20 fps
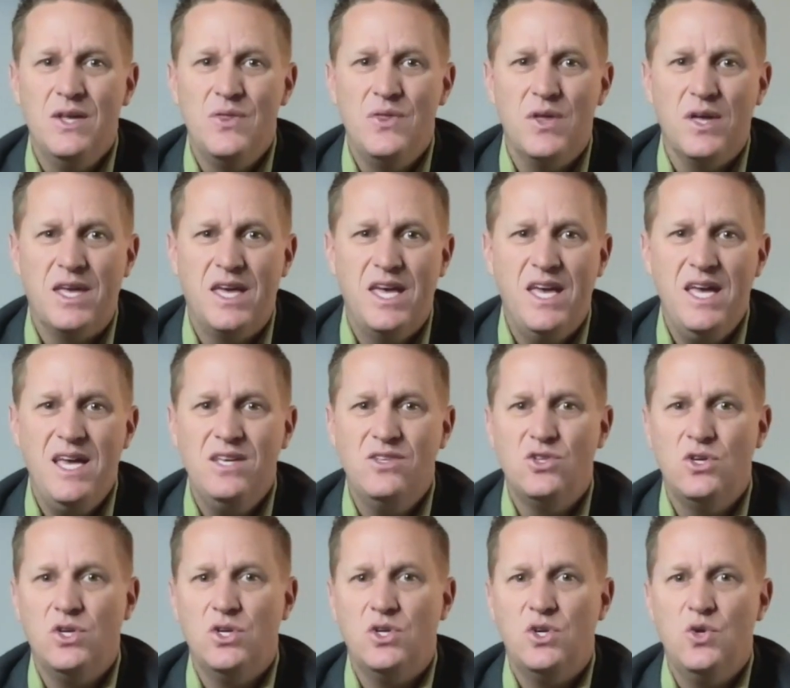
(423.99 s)
the keys
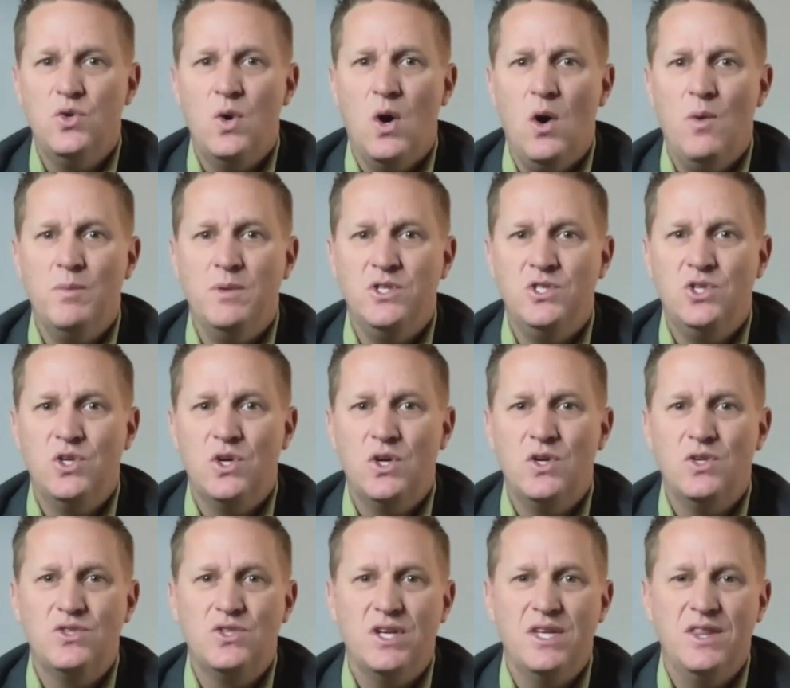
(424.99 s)
to your new home is
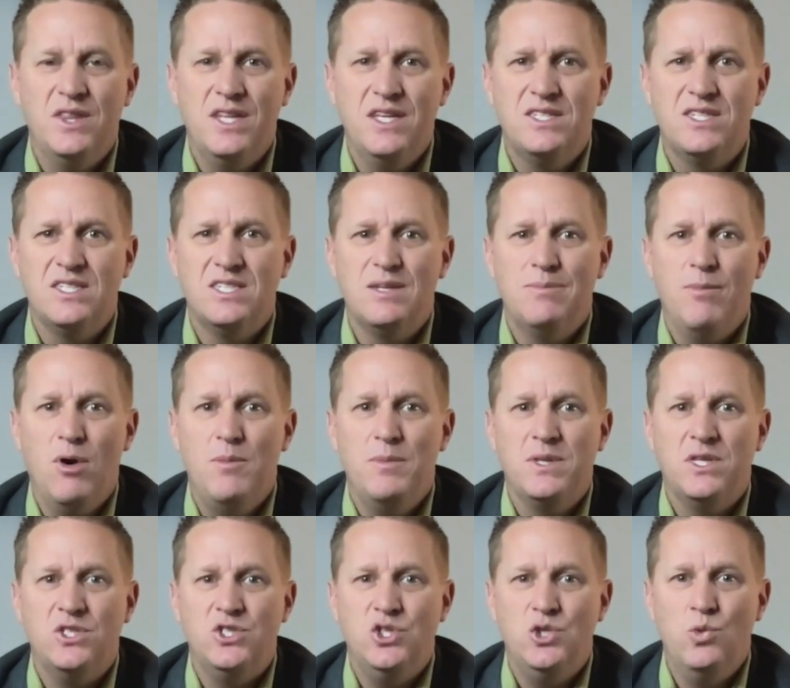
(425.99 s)
yours. And this is the moment
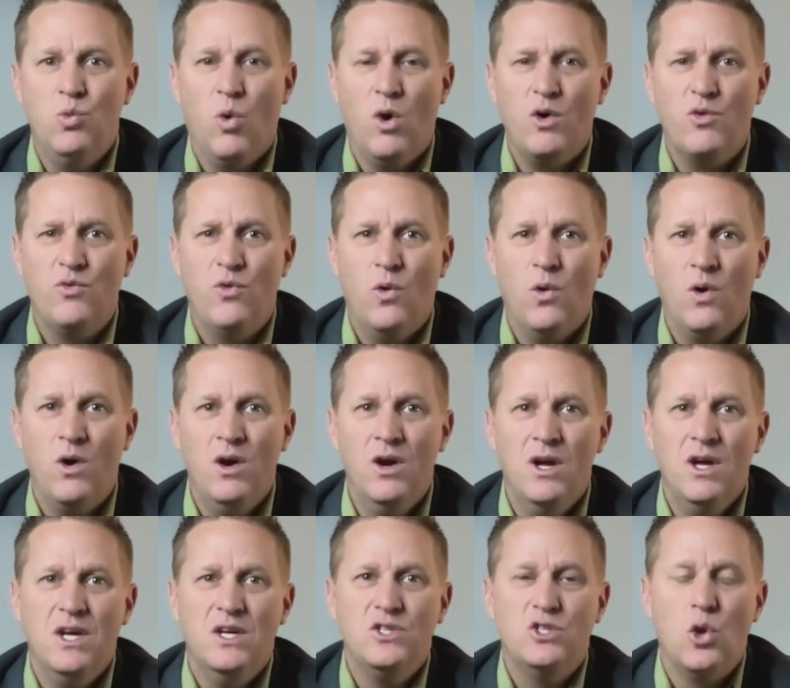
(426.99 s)
that you work for.
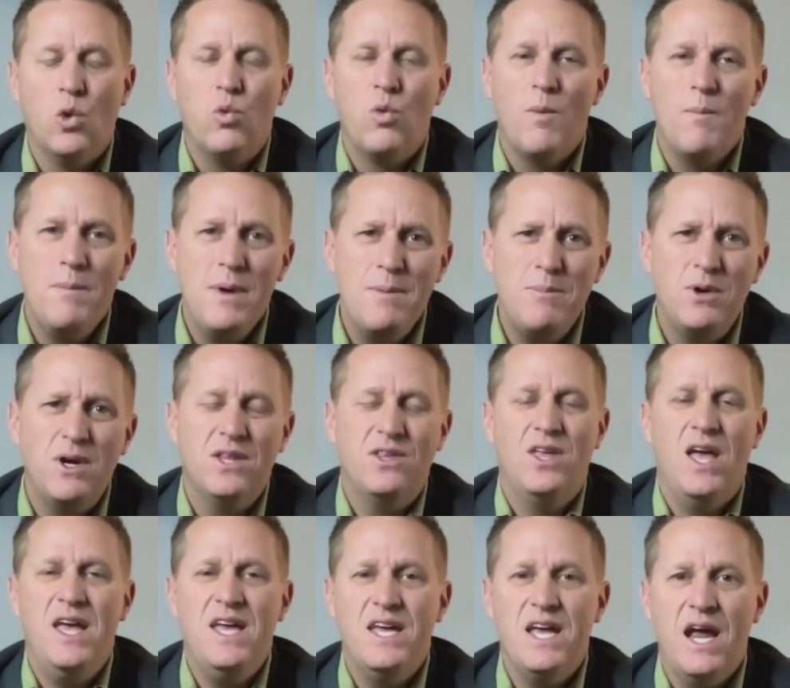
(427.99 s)
So remember to
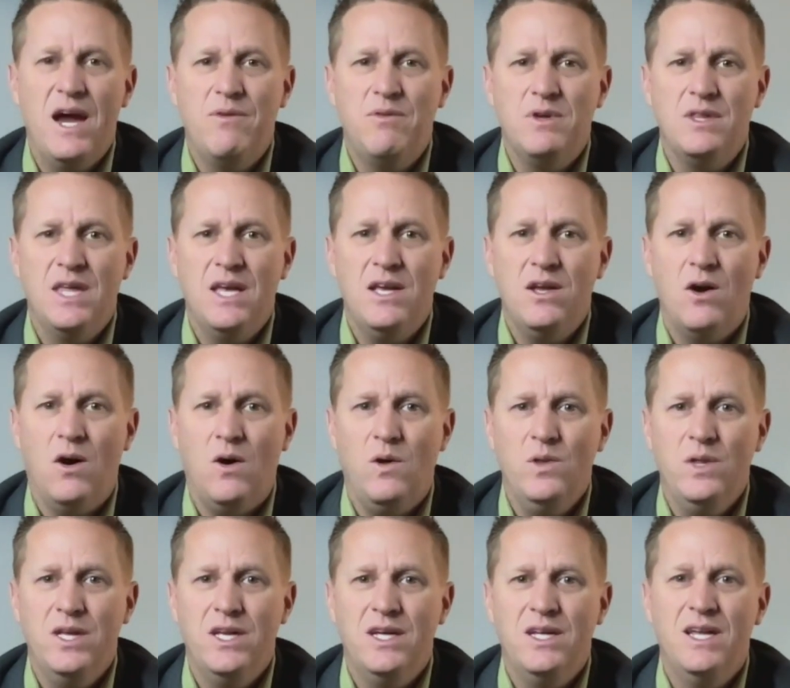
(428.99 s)
take everything all
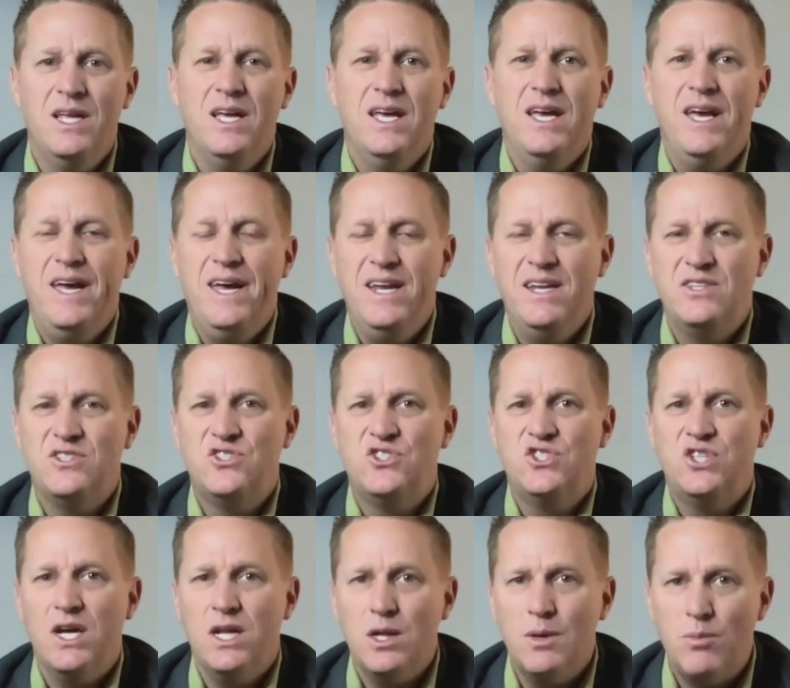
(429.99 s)
in and
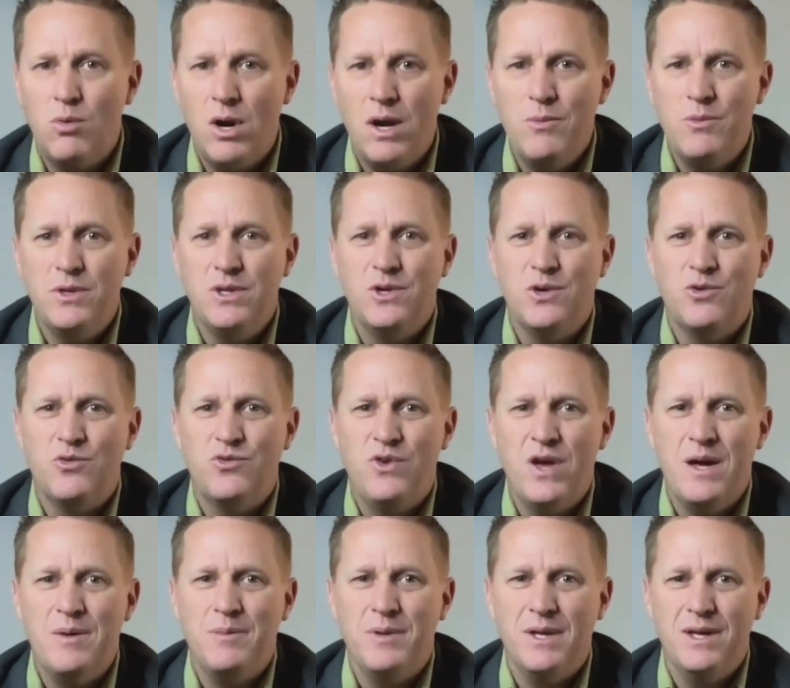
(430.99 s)
celebrate with your
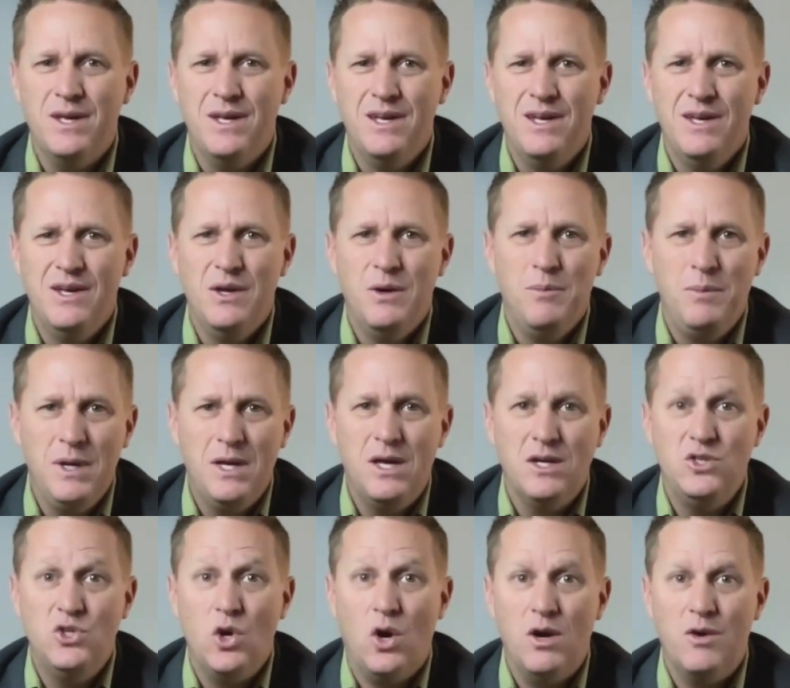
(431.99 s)
family,
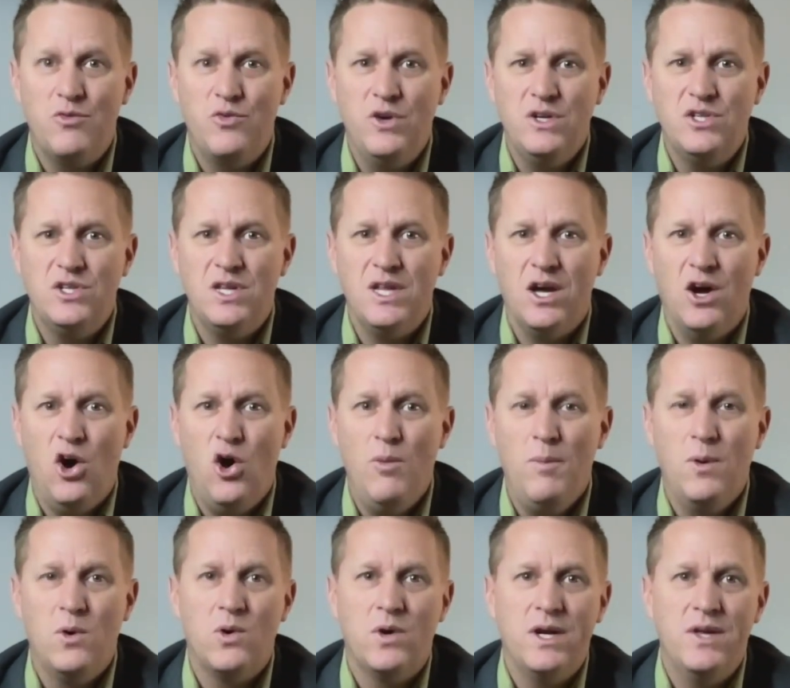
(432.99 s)
because you are officially a
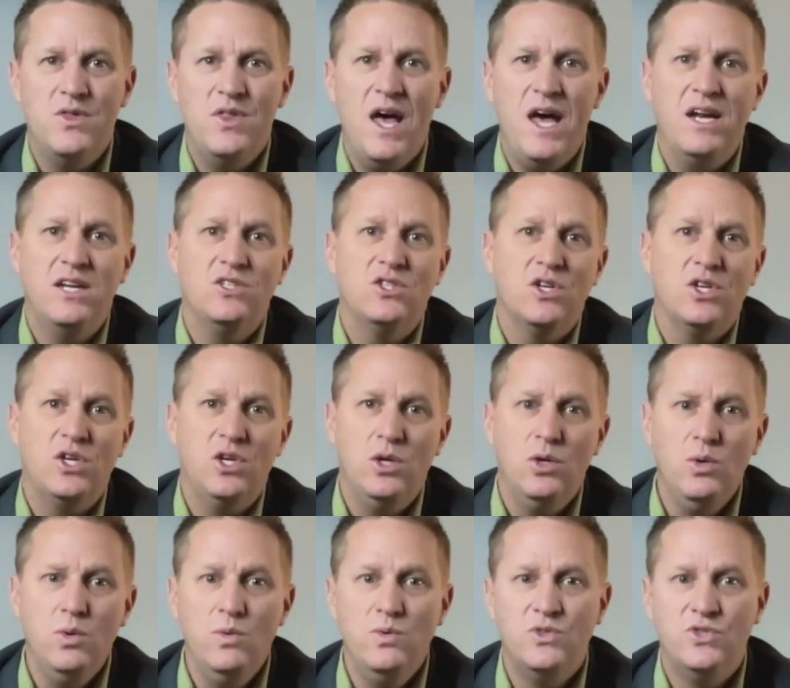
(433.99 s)
homeowner, and that is a
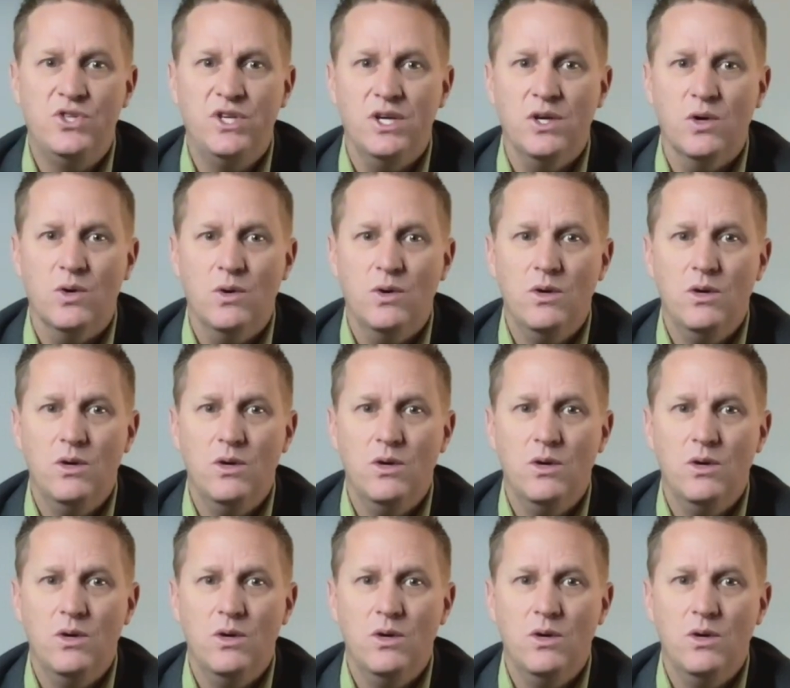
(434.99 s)
huge deal.